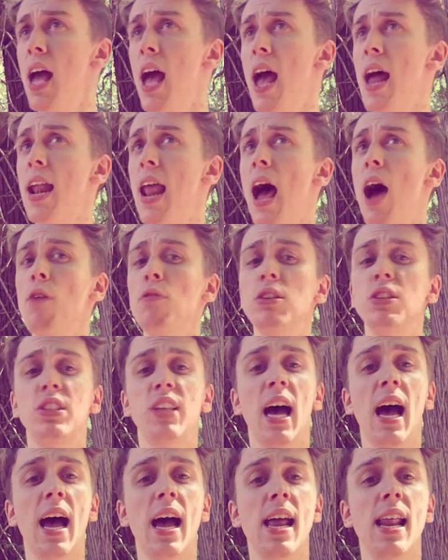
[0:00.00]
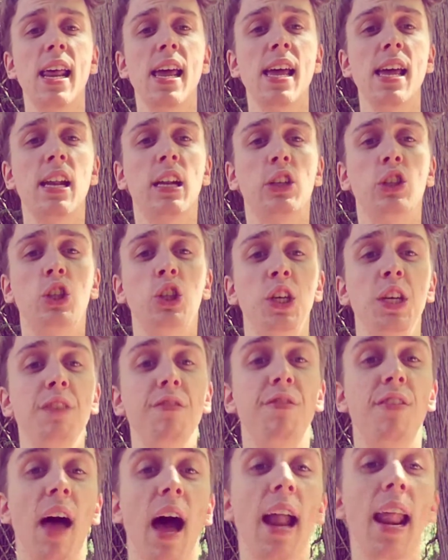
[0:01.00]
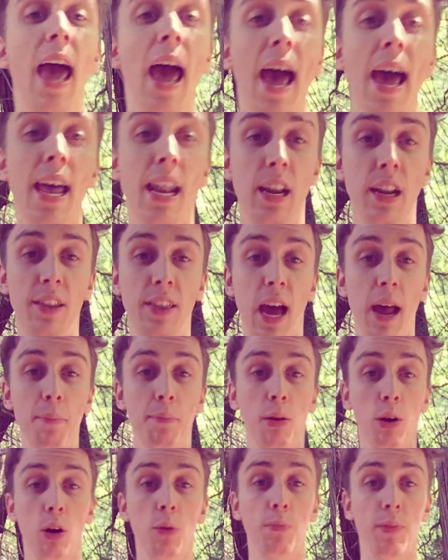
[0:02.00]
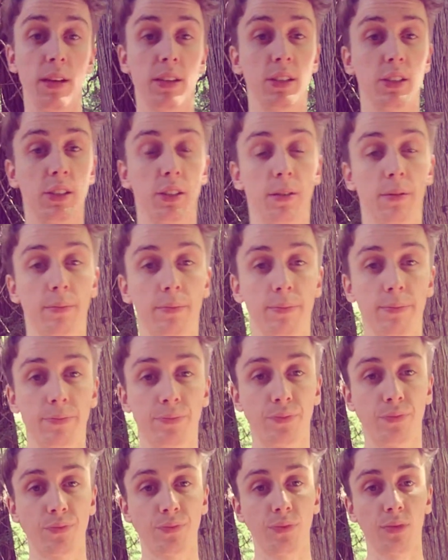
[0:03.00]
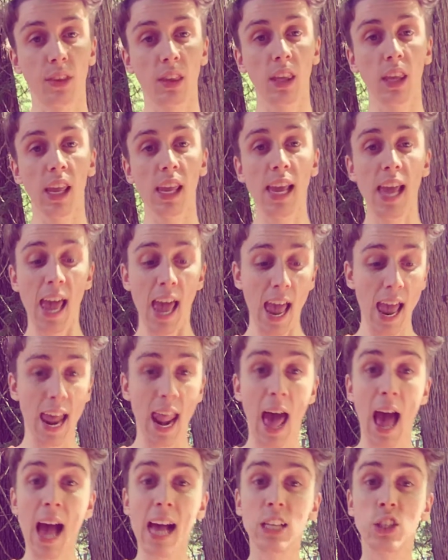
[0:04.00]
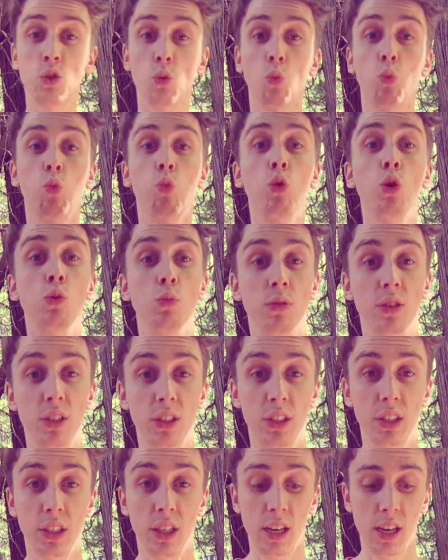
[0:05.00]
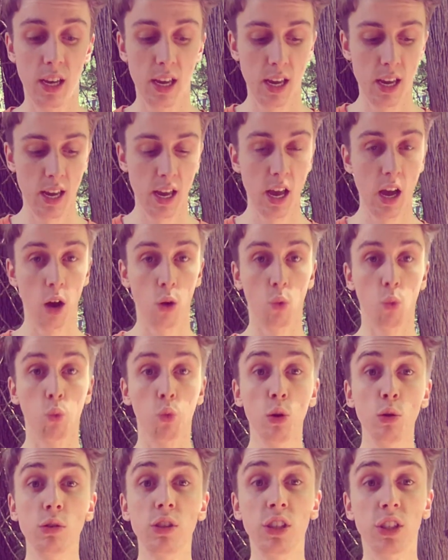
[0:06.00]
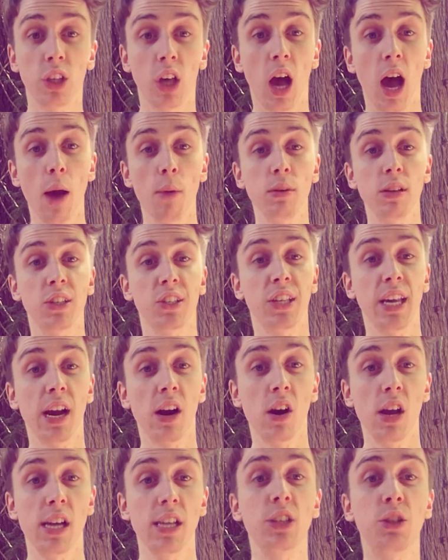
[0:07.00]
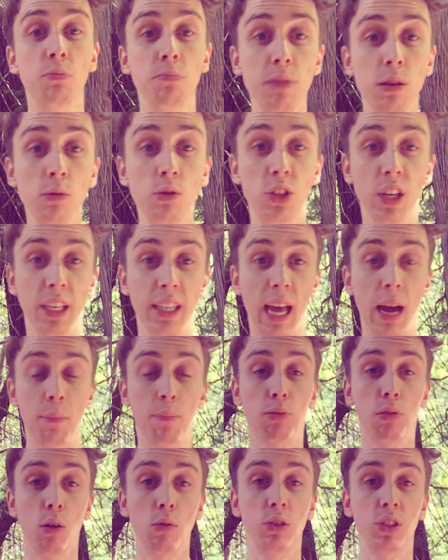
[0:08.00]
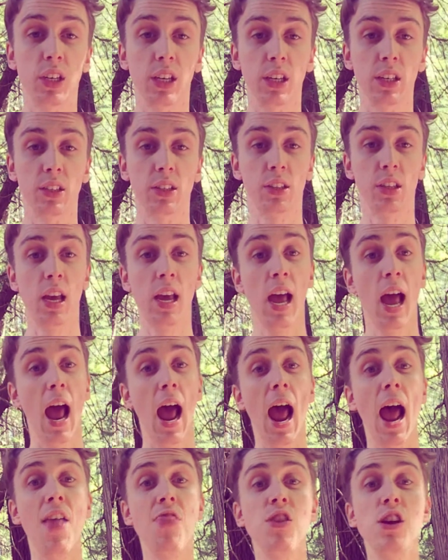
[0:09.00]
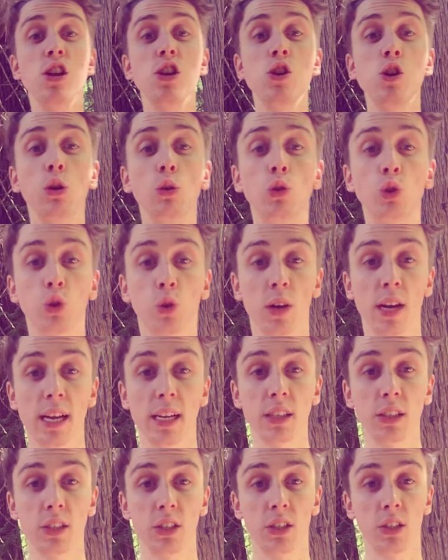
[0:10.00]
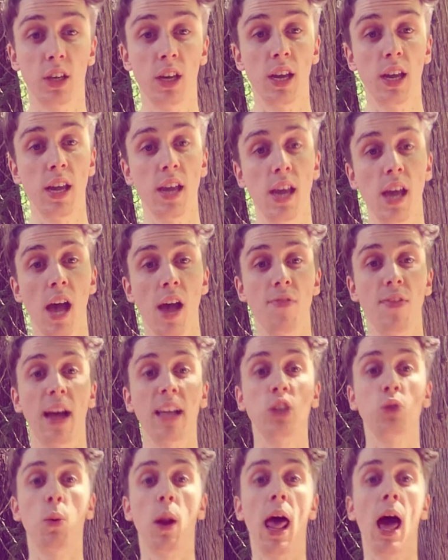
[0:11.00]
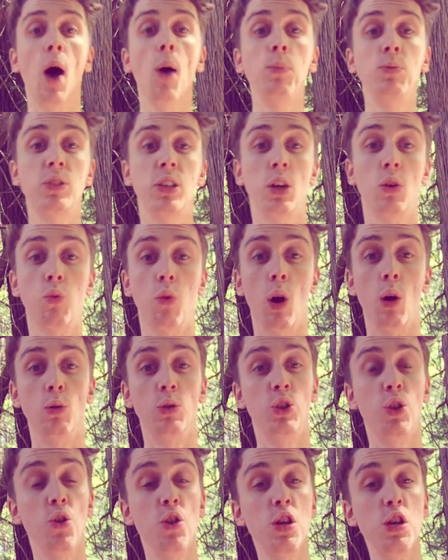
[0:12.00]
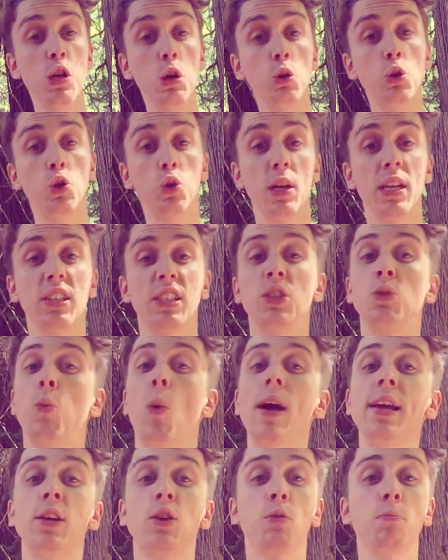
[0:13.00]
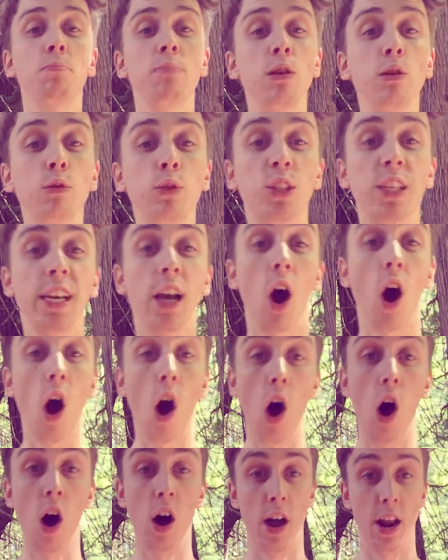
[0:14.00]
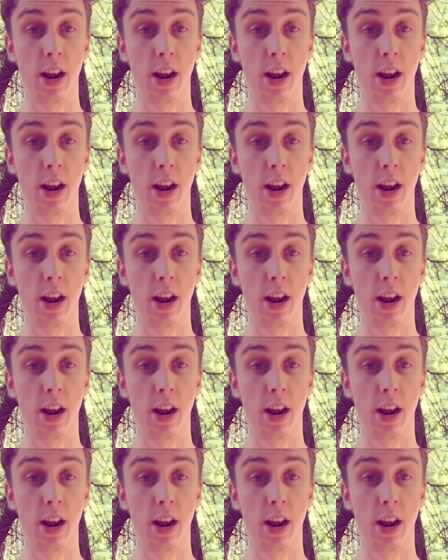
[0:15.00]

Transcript: and how does that it achieve that end, that purpose? It has roots. Roots, I would say, are, is musing, that process. And the nutrients that's what helps it grow. So the nutrients is what you're musing on.